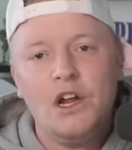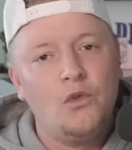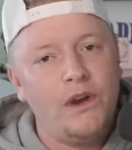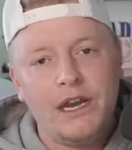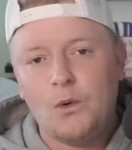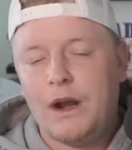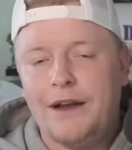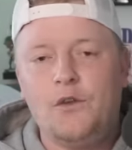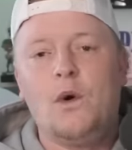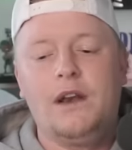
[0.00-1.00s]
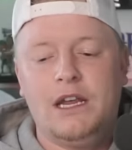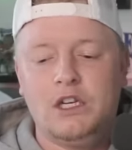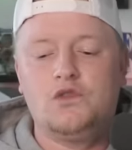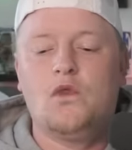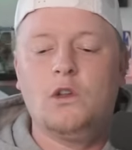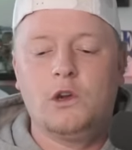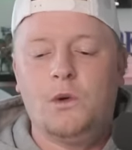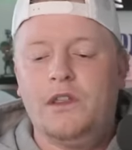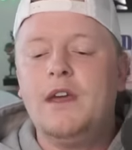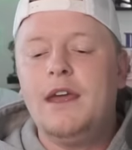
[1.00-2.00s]
reading what everyone is rolling
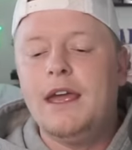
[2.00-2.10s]
with